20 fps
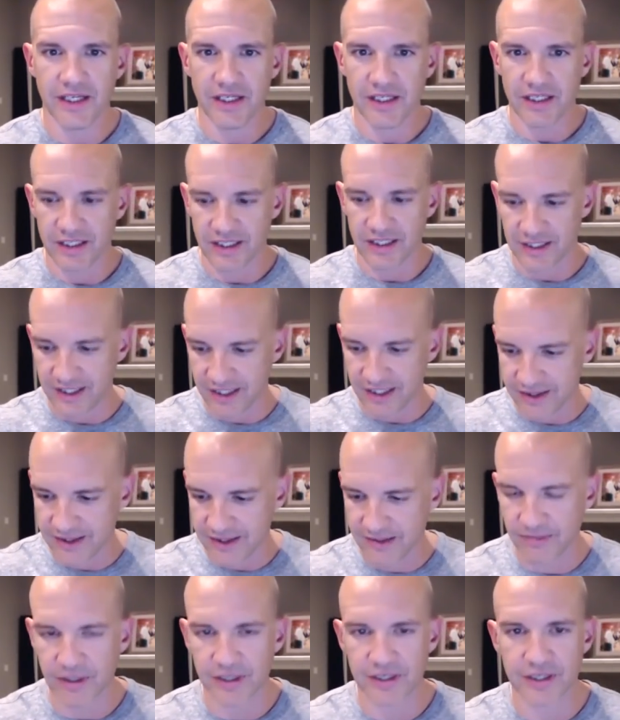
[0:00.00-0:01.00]
get
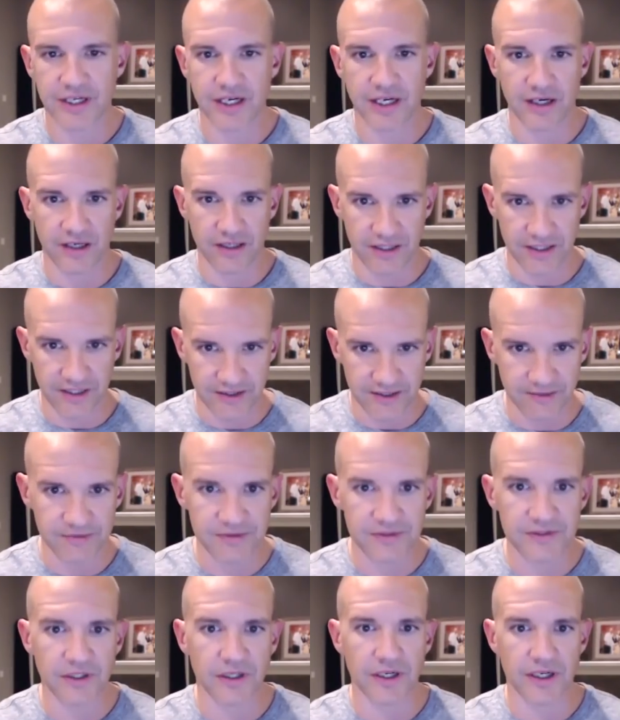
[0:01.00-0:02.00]
them under care, get them
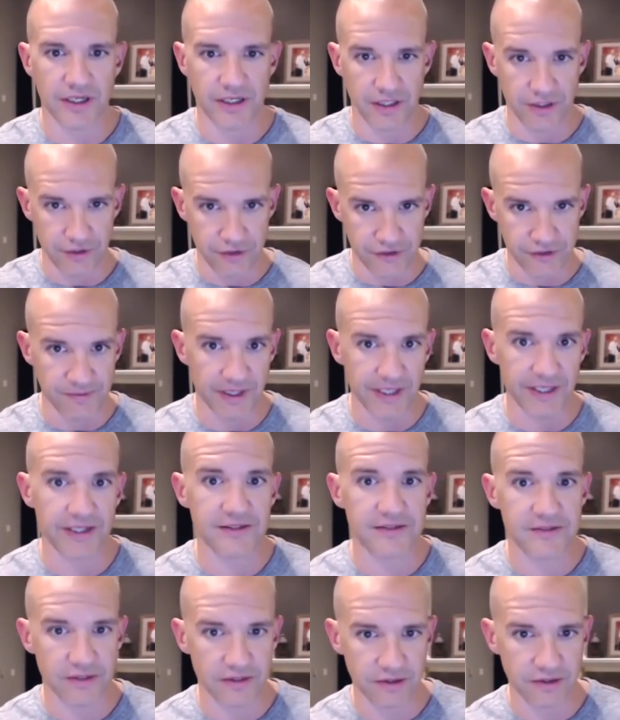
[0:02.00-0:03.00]
started, and use my
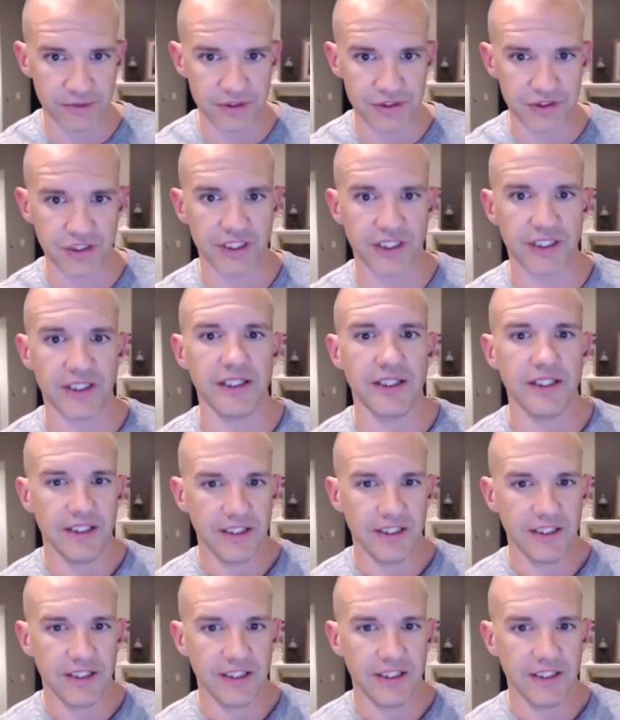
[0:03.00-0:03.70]
internal machine